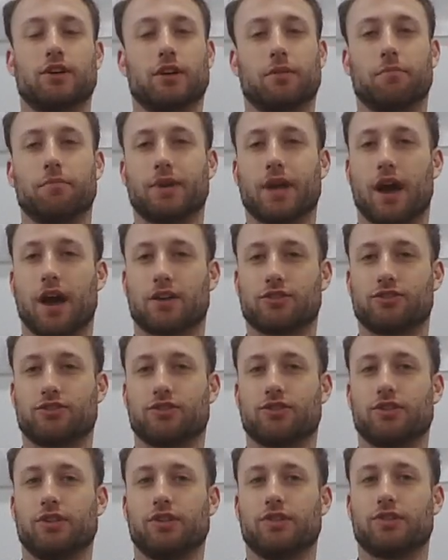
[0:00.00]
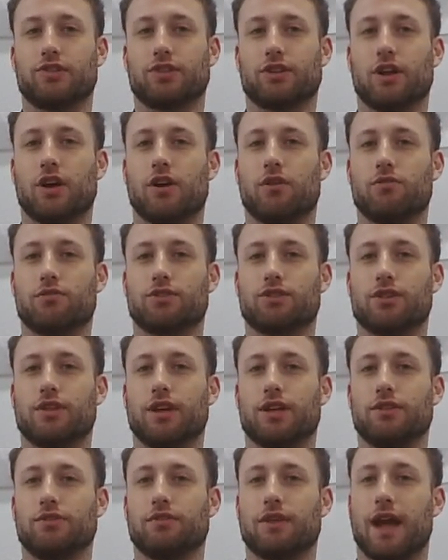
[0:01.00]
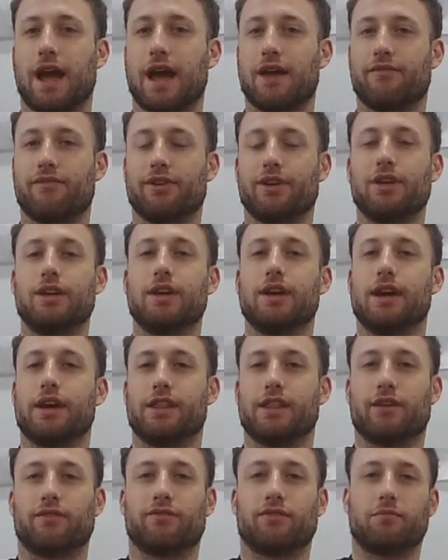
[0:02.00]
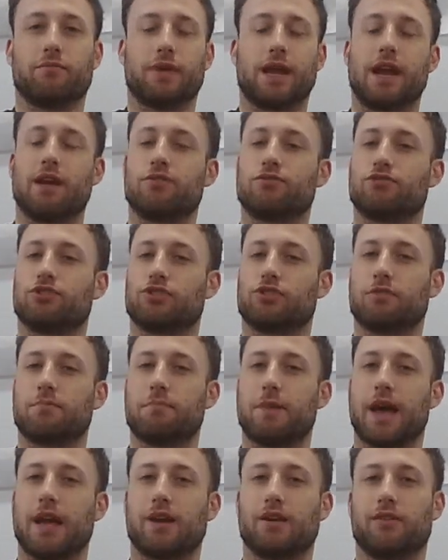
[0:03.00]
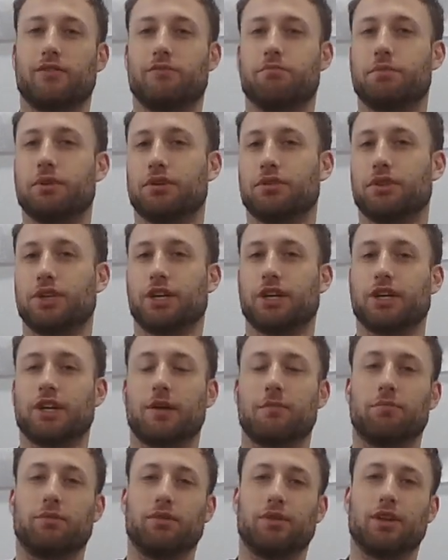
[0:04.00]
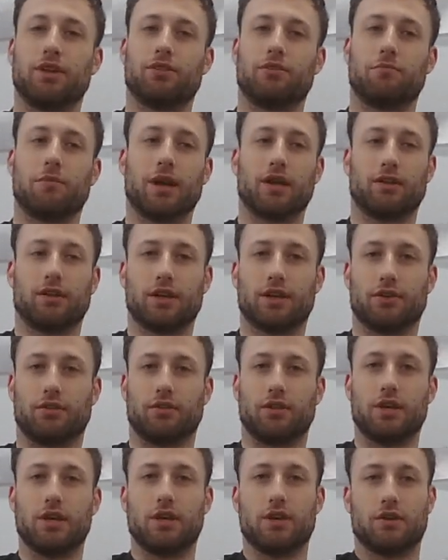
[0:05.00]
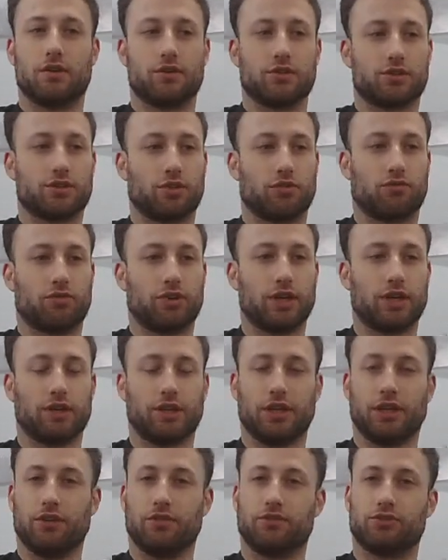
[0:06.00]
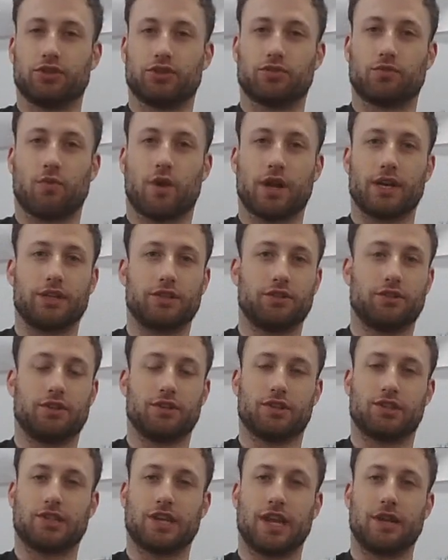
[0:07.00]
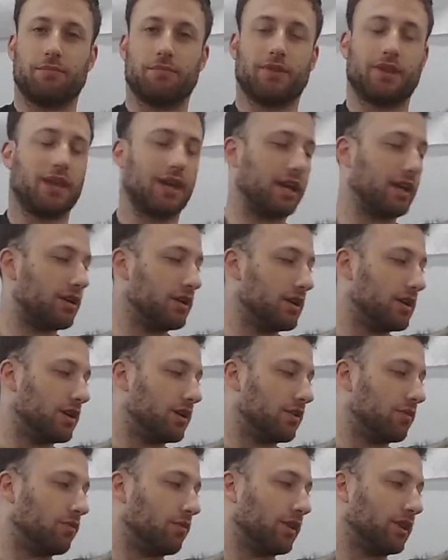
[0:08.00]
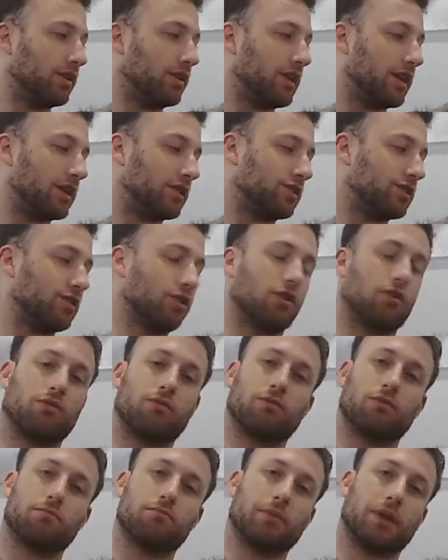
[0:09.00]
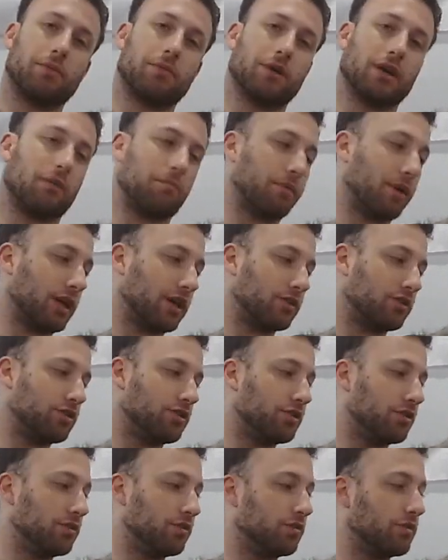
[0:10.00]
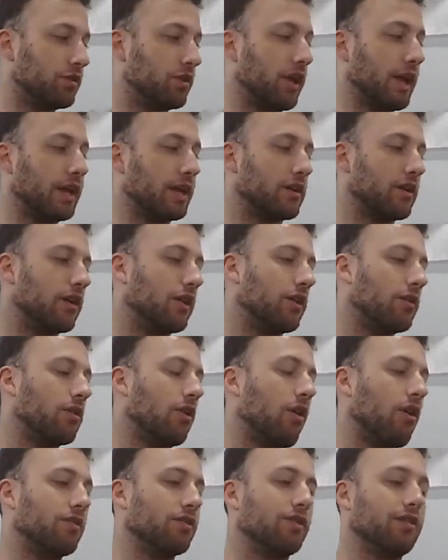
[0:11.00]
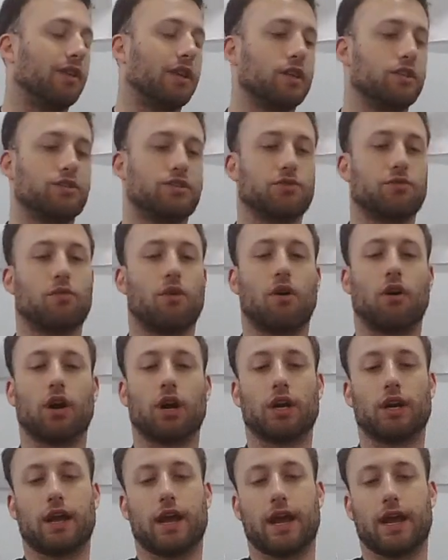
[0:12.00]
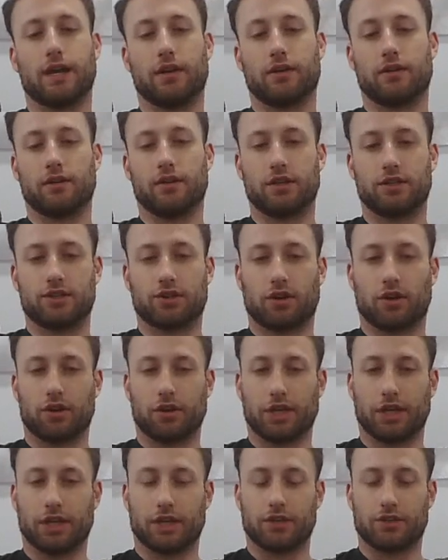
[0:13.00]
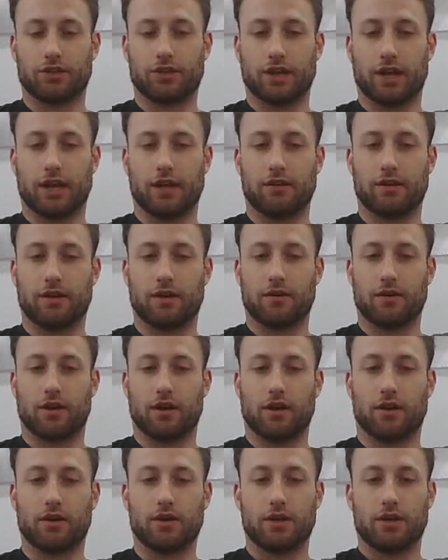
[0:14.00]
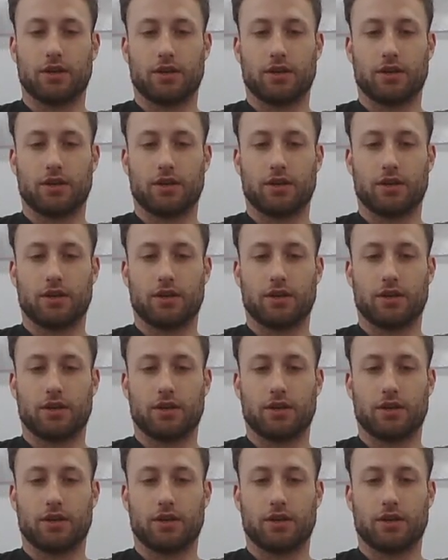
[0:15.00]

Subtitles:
obnoxiously slow so that you have it, and then from there it's just a matter of building it up little by little. So really, you just want to do the same thing with this. So maybe I'll pick a tune like All the Things You Are, and it's early here today. I